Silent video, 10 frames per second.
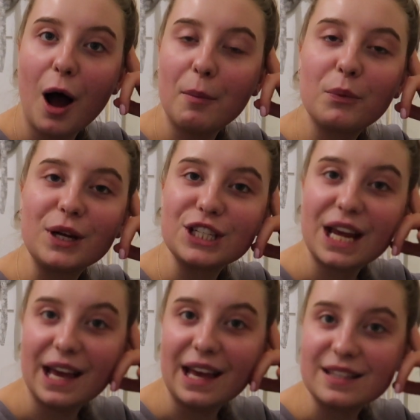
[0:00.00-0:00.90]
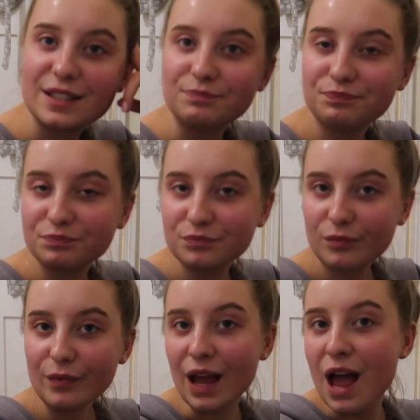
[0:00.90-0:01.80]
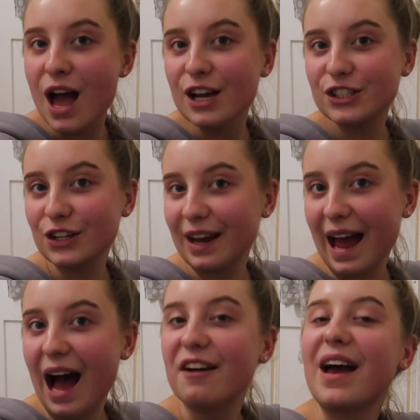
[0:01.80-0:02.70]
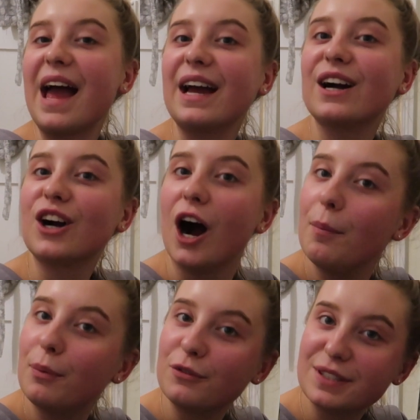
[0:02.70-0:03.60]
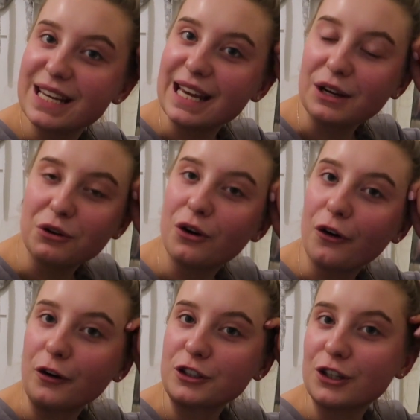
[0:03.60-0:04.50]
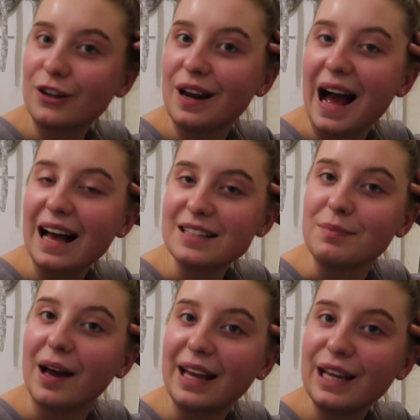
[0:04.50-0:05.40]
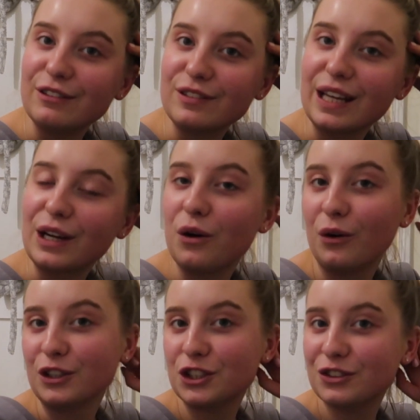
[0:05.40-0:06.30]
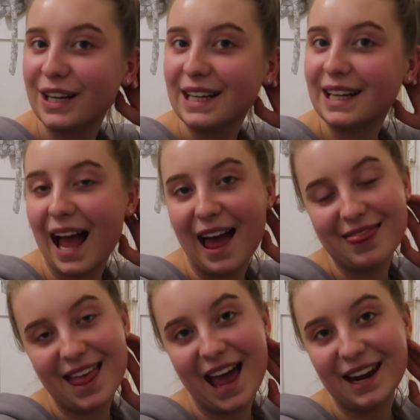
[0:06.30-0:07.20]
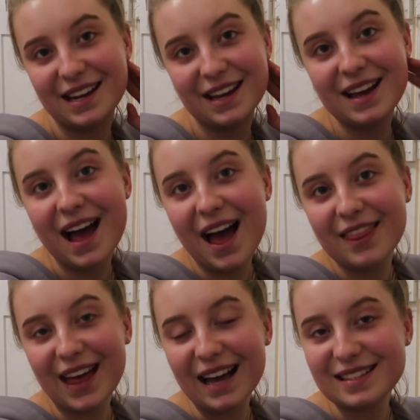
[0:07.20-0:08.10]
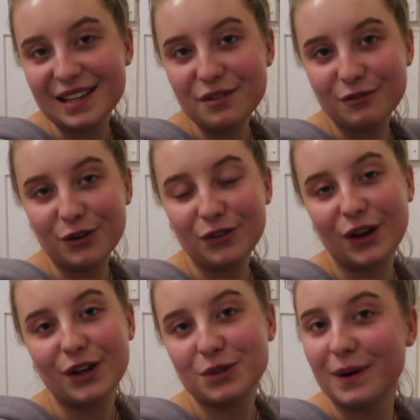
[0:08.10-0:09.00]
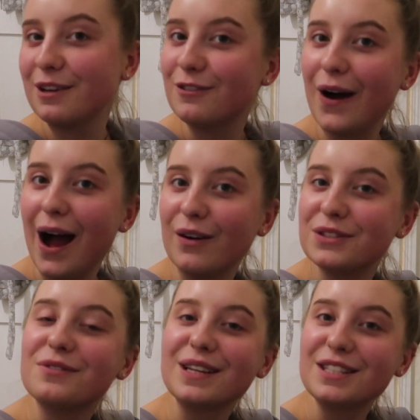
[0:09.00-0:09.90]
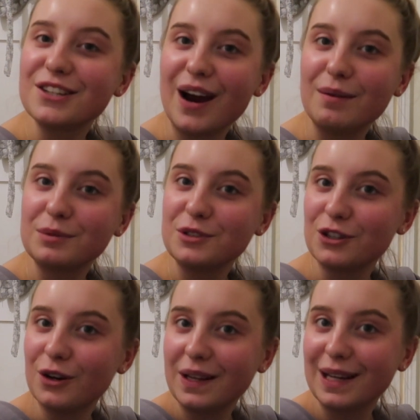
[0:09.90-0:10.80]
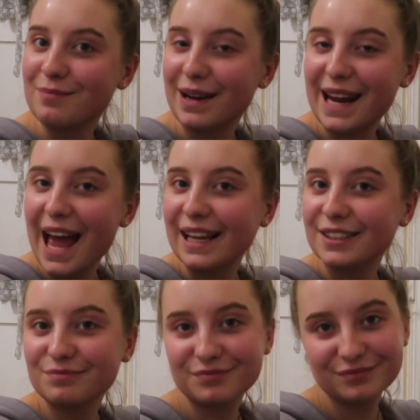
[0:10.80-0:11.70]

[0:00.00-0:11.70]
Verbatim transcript: up which is should I have a cup of tea or hot chocolate as my evening hot drink? And then that is it for the 24 hours of Instagram controlling my day.